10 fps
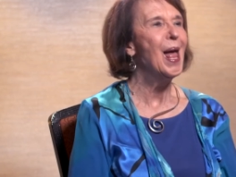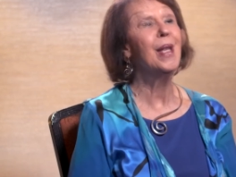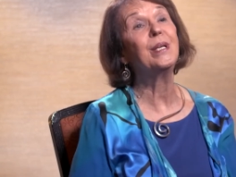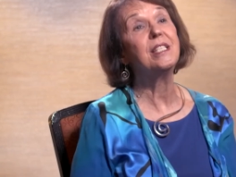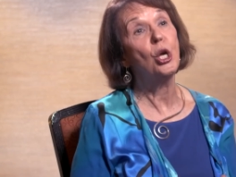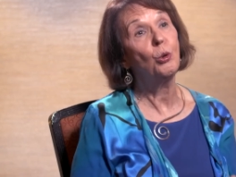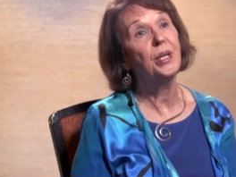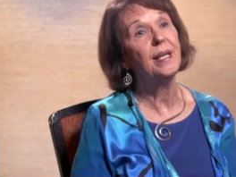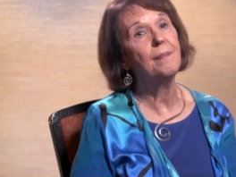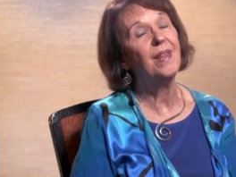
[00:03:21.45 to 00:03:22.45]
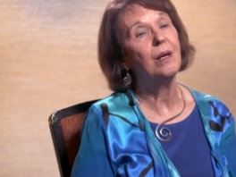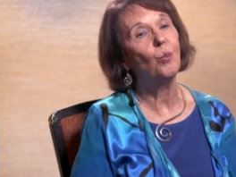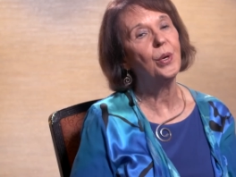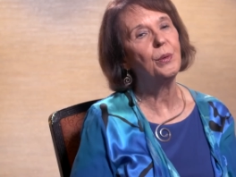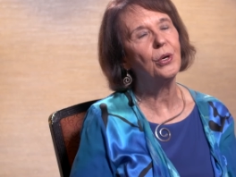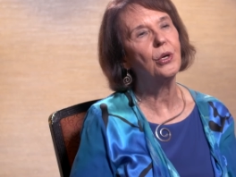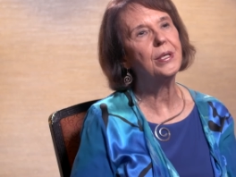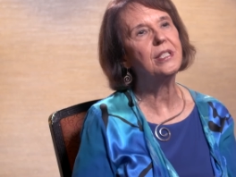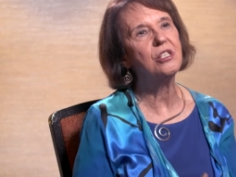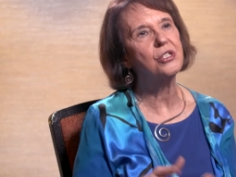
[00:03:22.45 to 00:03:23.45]
We told him that we were
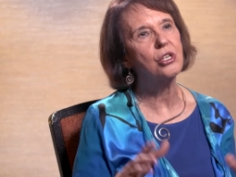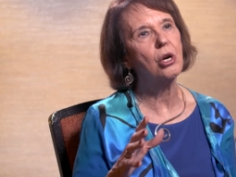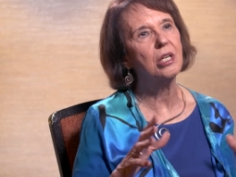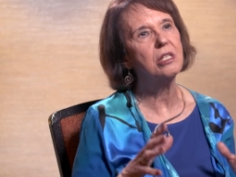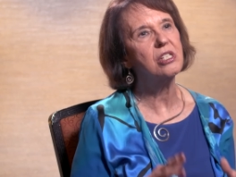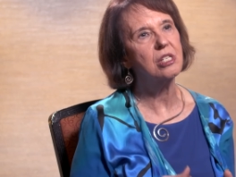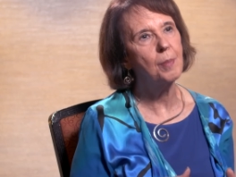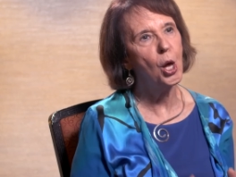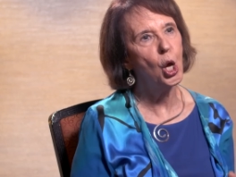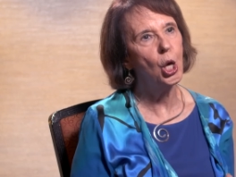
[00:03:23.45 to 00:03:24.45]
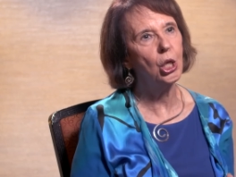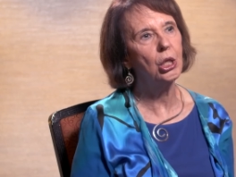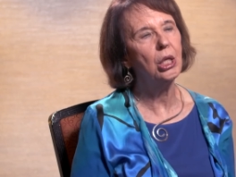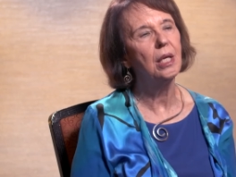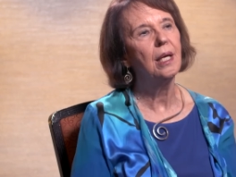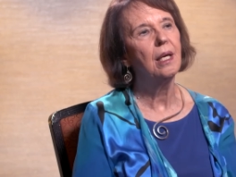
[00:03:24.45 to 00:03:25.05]
going to start a small